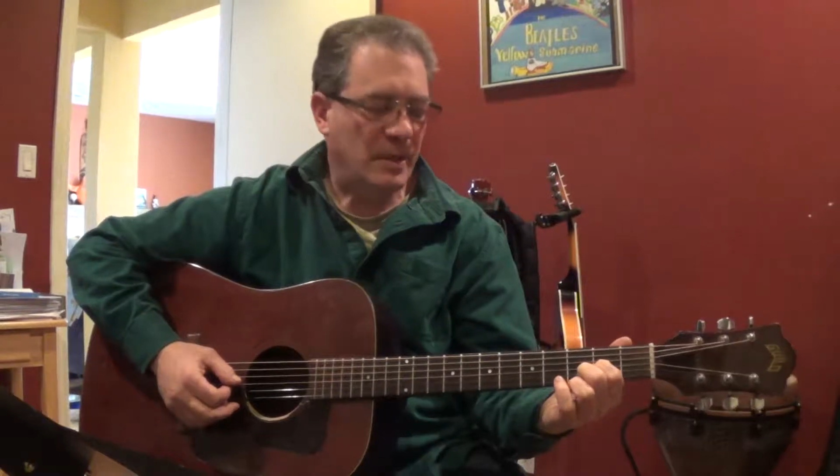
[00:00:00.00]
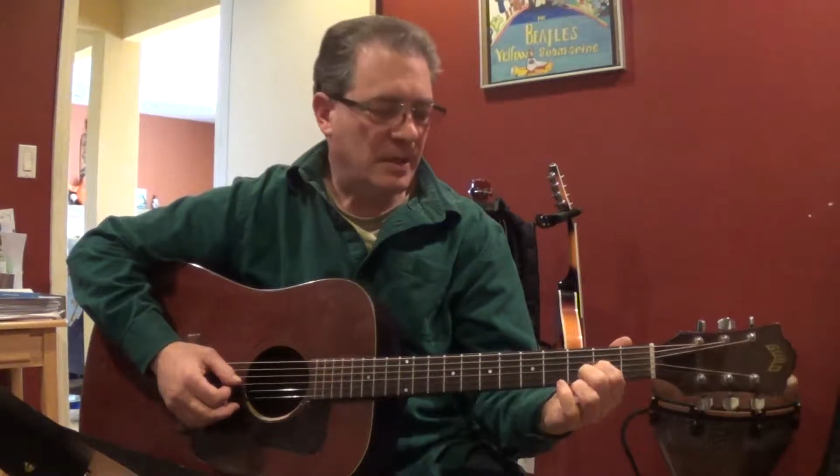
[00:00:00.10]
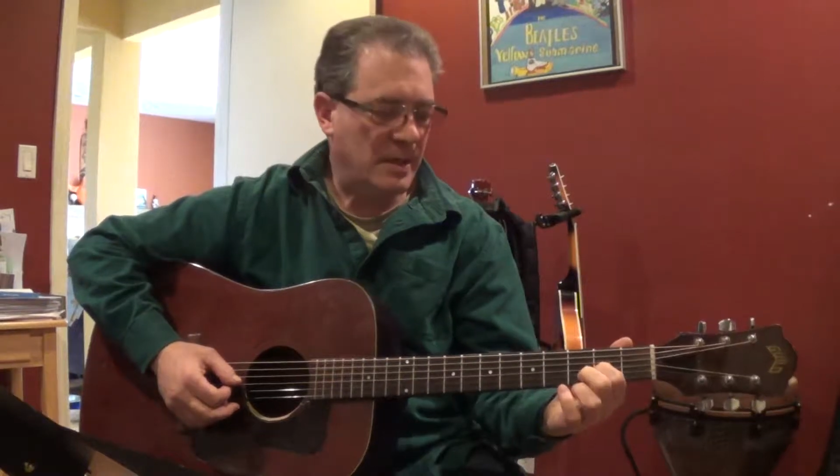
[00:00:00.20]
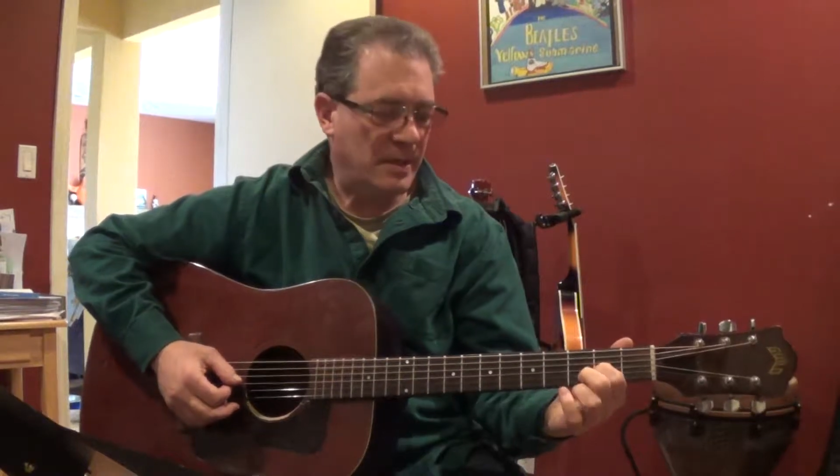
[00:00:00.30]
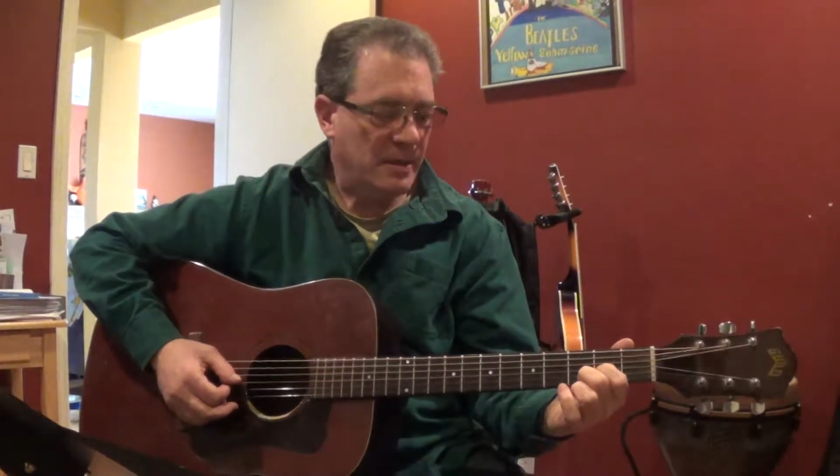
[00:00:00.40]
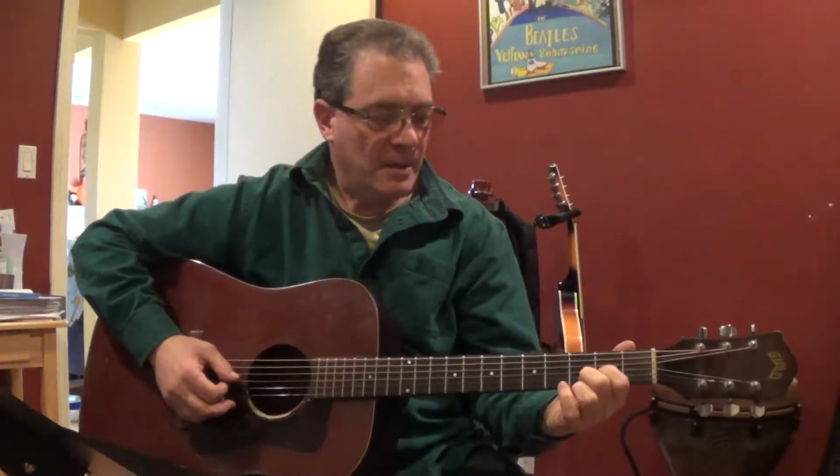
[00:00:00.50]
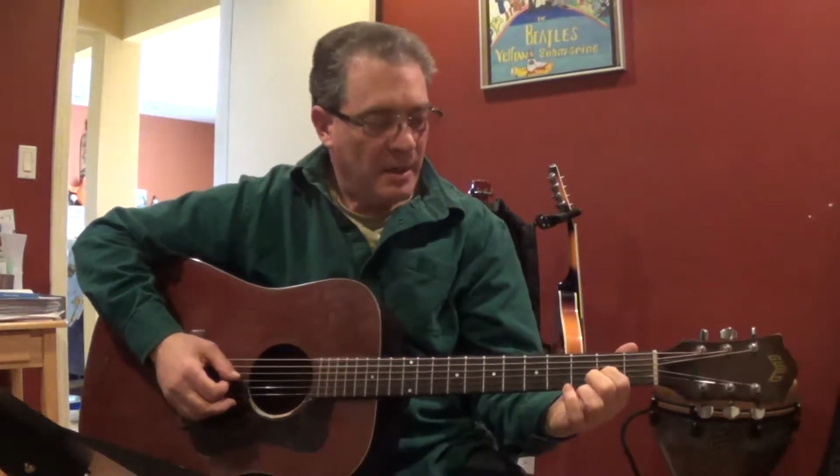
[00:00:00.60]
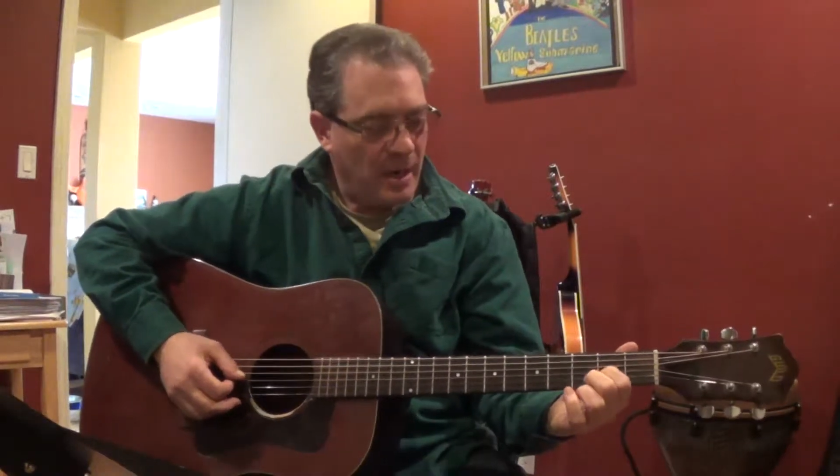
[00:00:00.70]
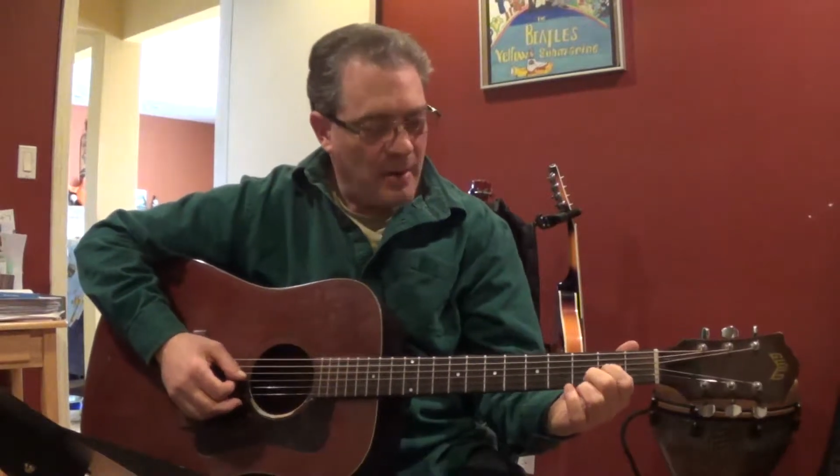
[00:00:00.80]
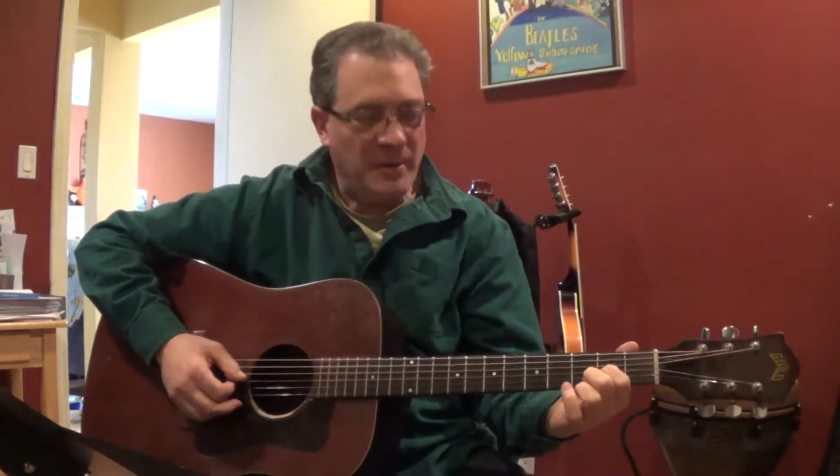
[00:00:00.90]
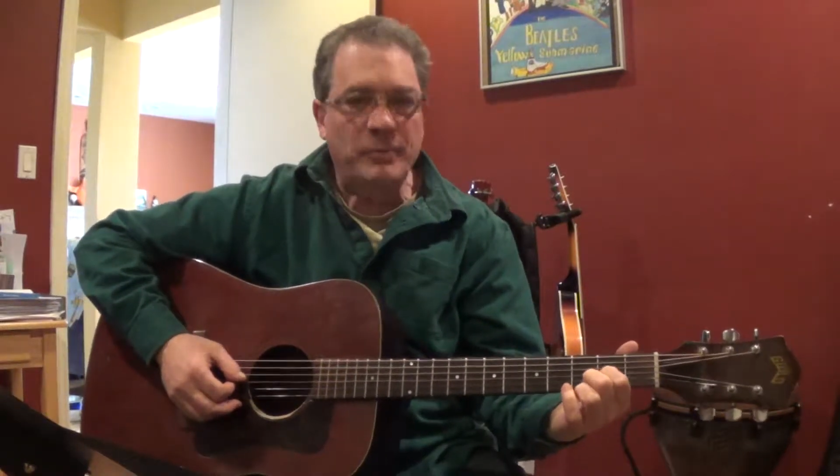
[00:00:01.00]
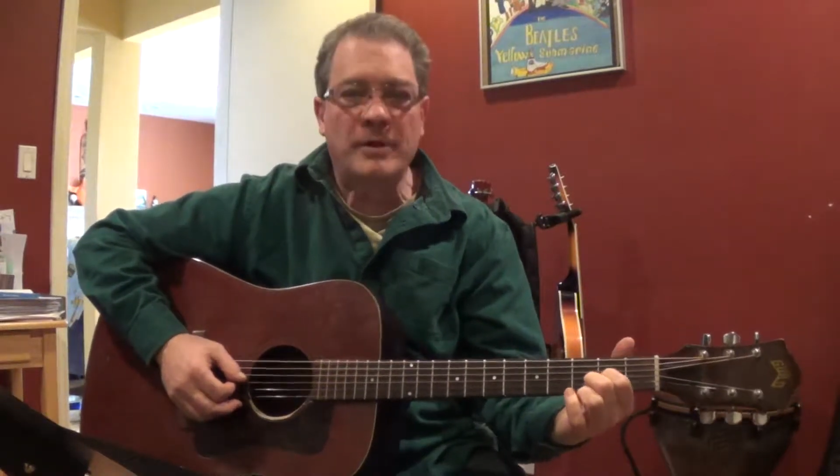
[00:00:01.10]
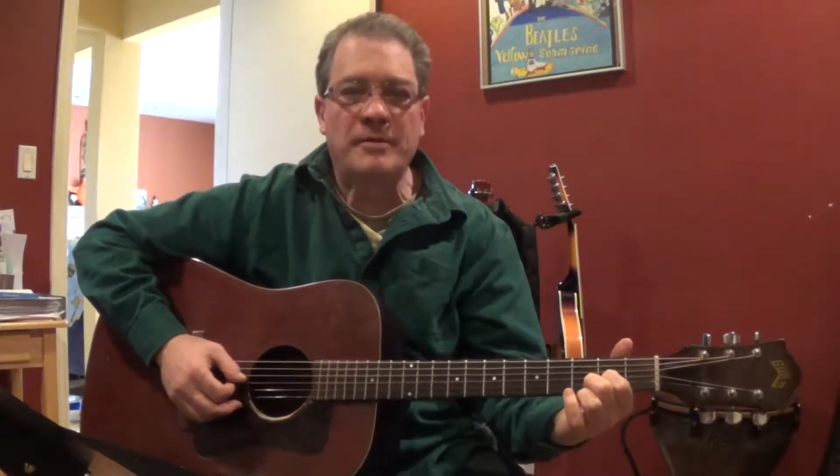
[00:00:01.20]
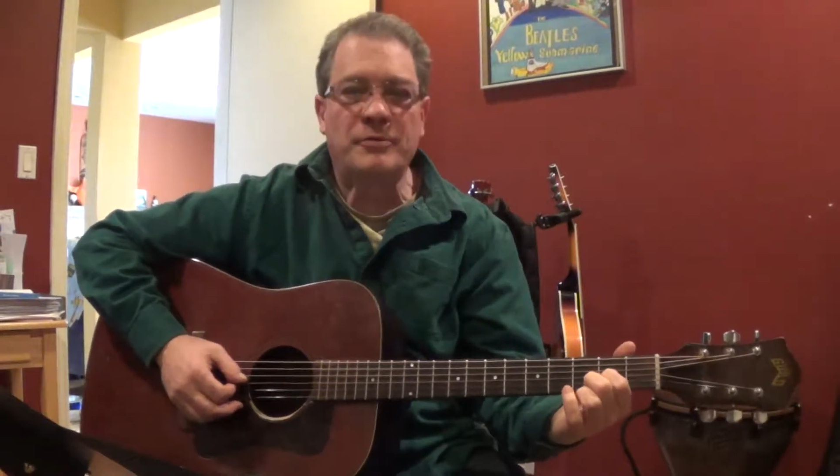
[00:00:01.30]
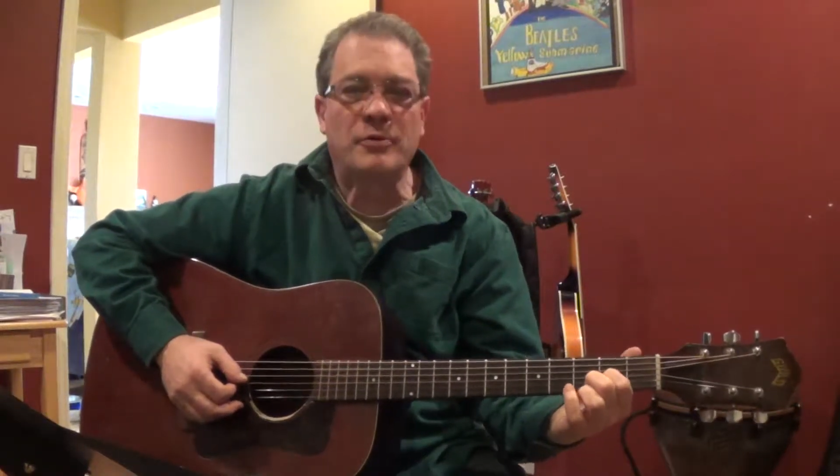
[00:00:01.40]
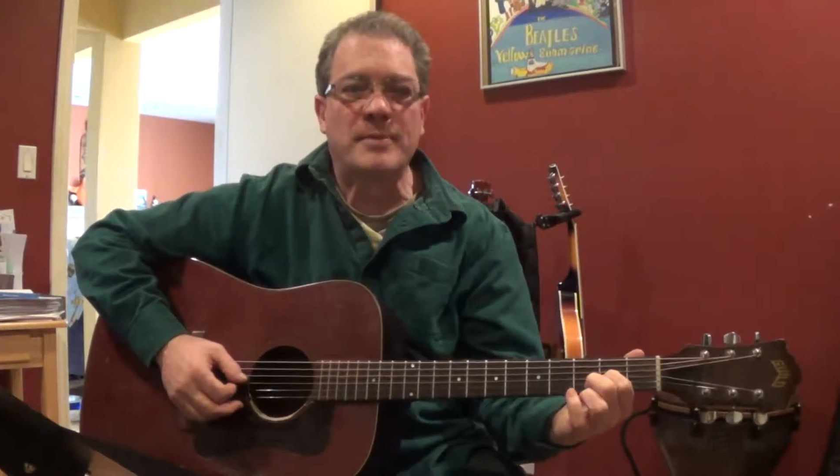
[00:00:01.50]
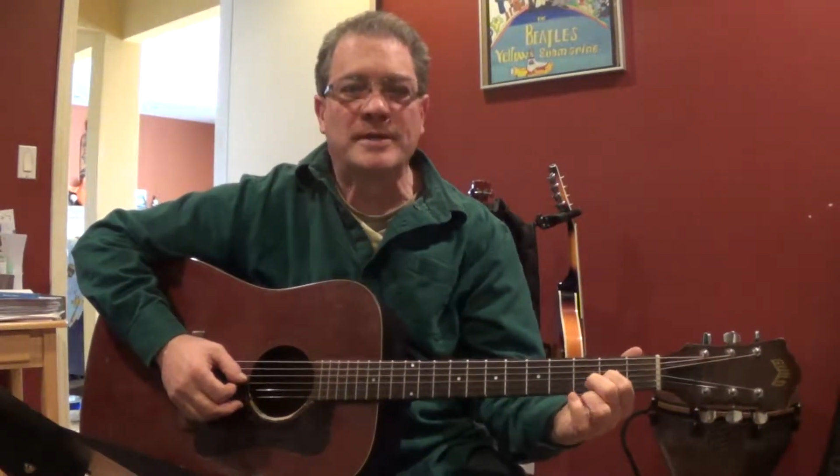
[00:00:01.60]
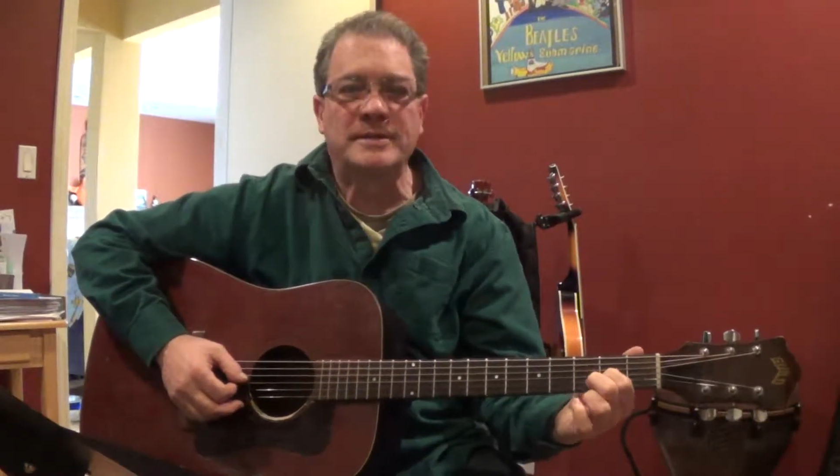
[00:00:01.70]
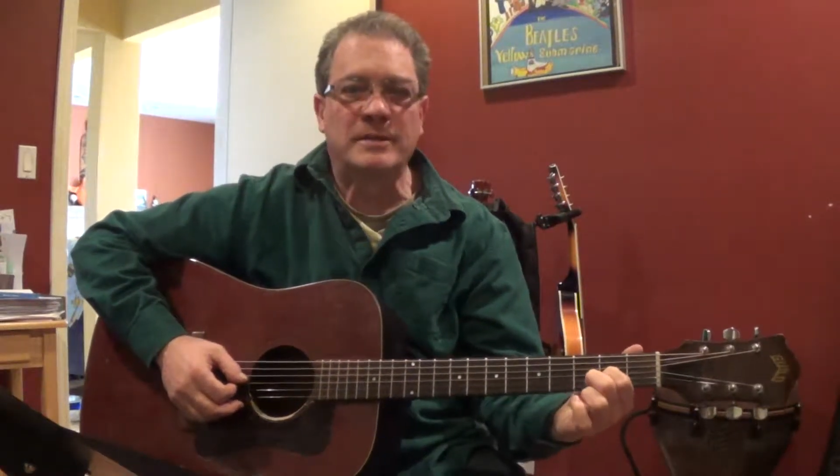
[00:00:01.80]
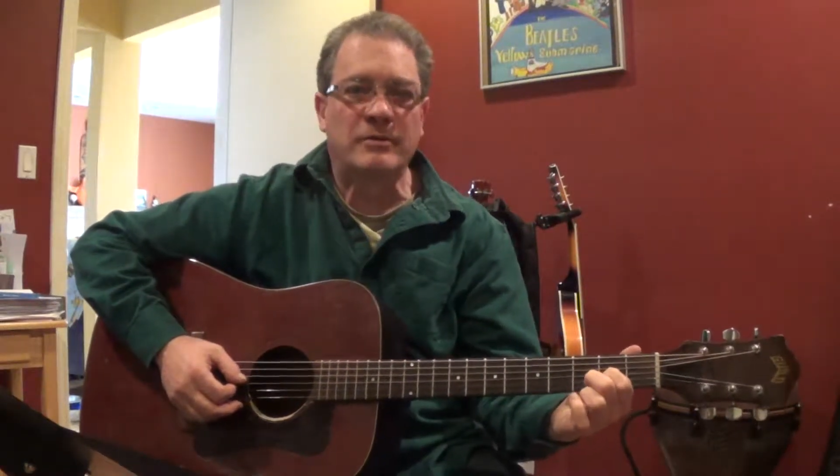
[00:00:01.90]
Okay, I'm going to play through
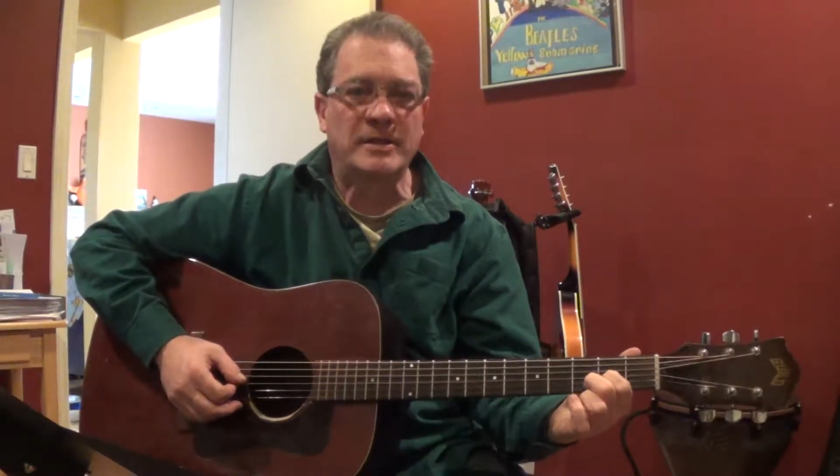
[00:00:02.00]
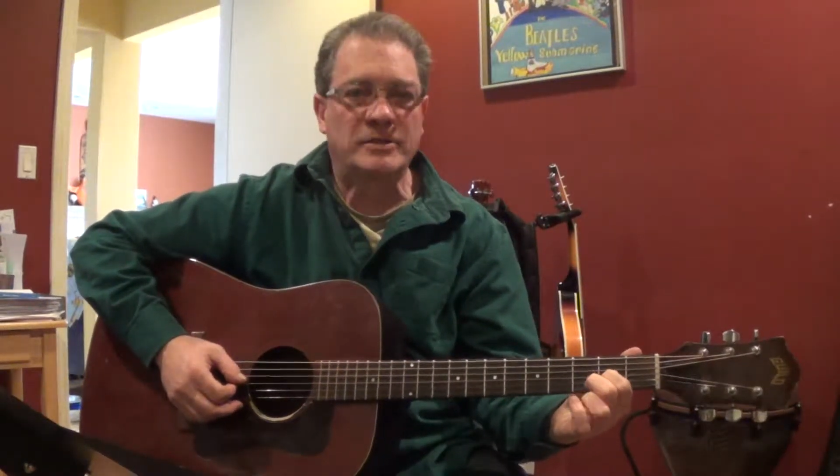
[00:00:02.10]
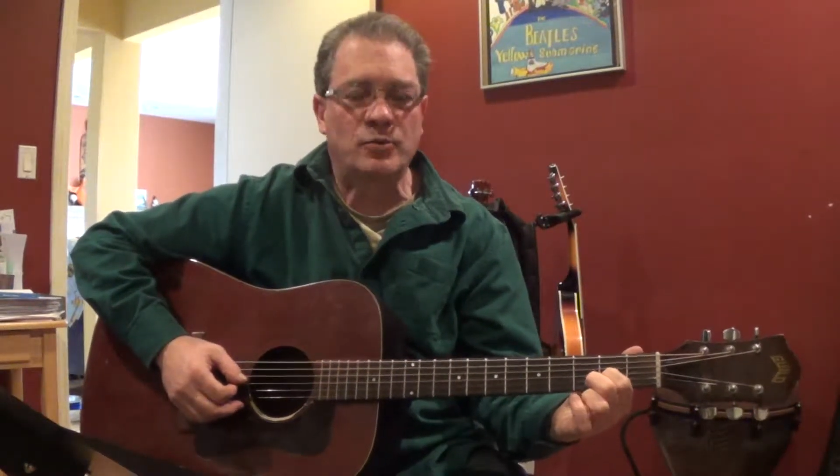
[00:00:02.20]
Amazing Grace